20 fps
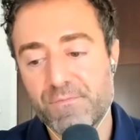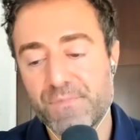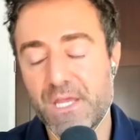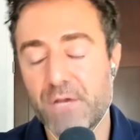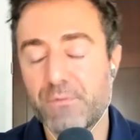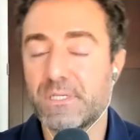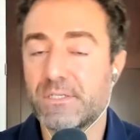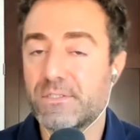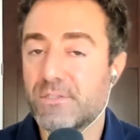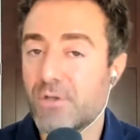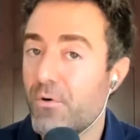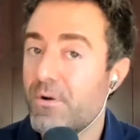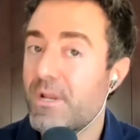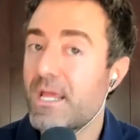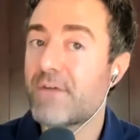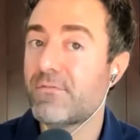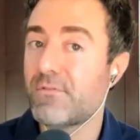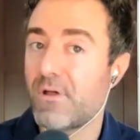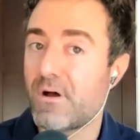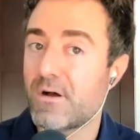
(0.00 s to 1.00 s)
Now, we don't
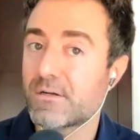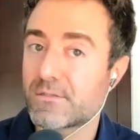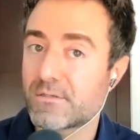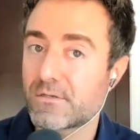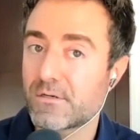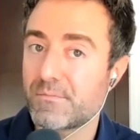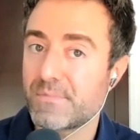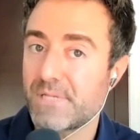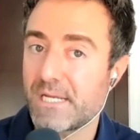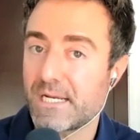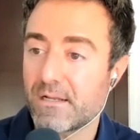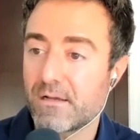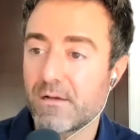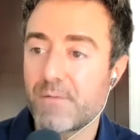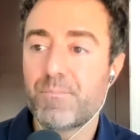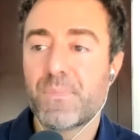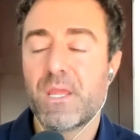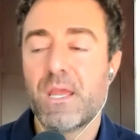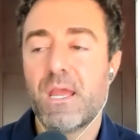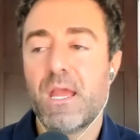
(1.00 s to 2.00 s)
have long-term
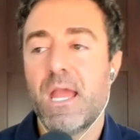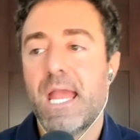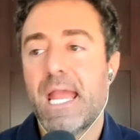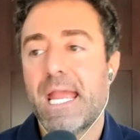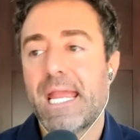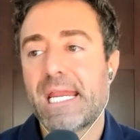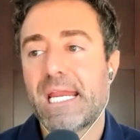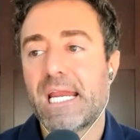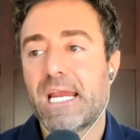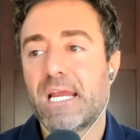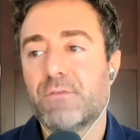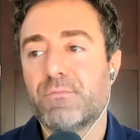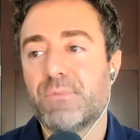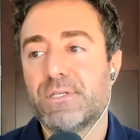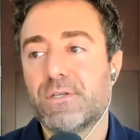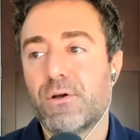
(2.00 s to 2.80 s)
data, and we